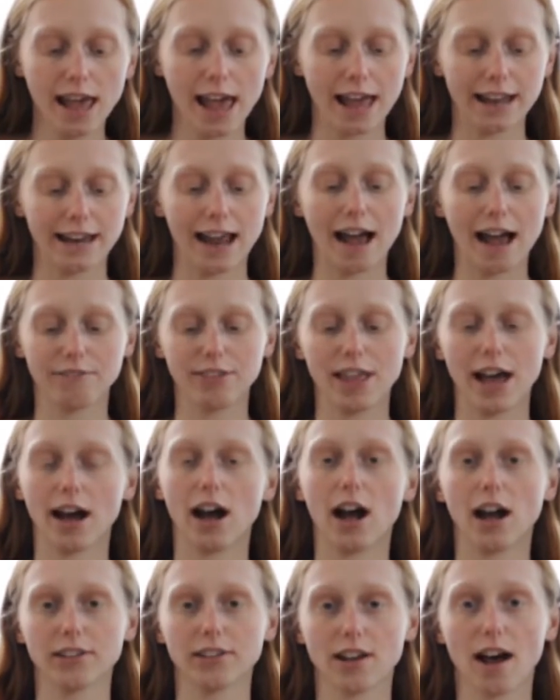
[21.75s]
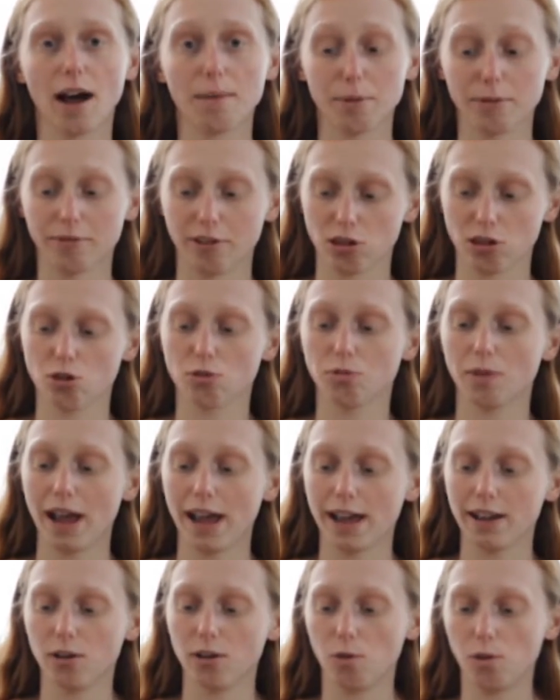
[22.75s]
and have that on top of a
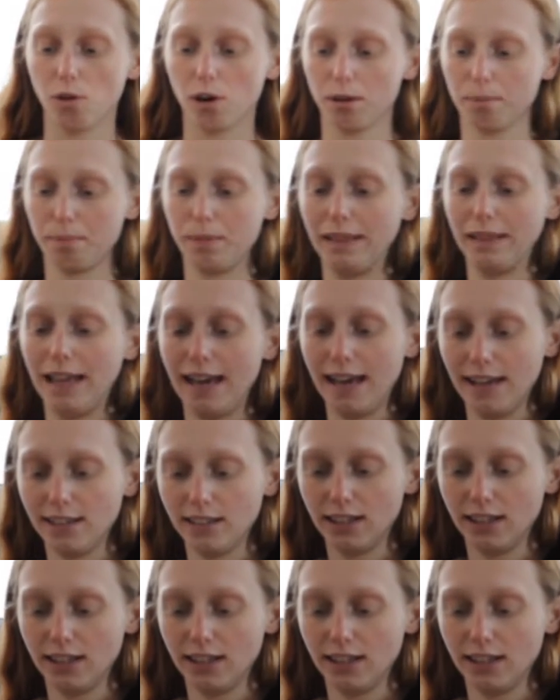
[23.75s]
tray or plate